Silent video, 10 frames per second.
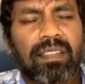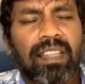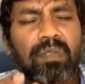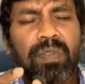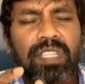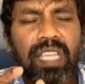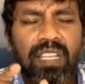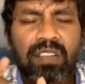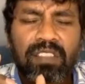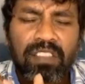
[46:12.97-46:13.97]
Then we
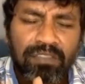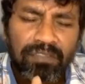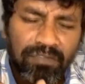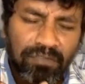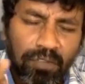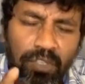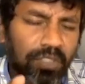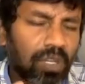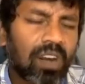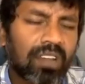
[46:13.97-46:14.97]
take the full
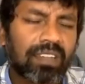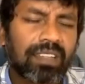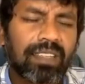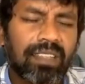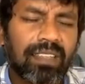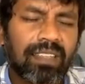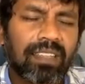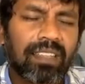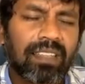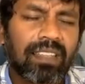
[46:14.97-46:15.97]
authority
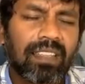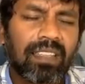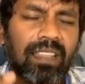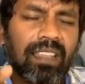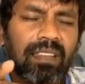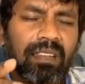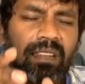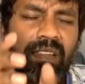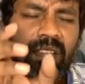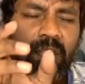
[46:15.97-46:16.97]

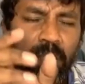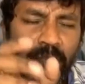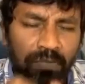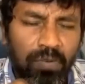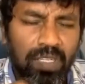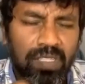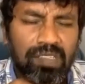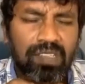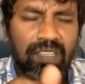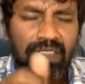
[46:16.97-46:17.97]
in the
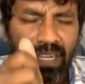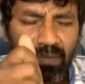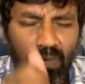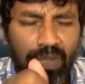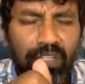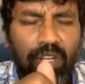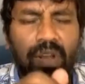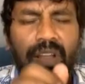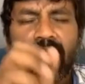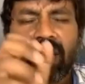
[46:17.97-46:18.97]
focus, that one
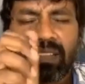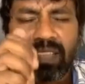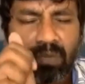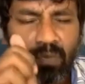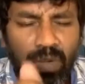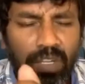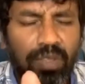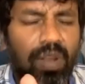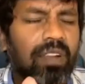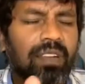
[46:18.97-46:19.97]
coin, that one
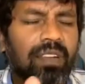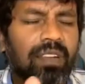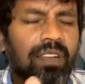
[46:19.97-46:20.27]
authority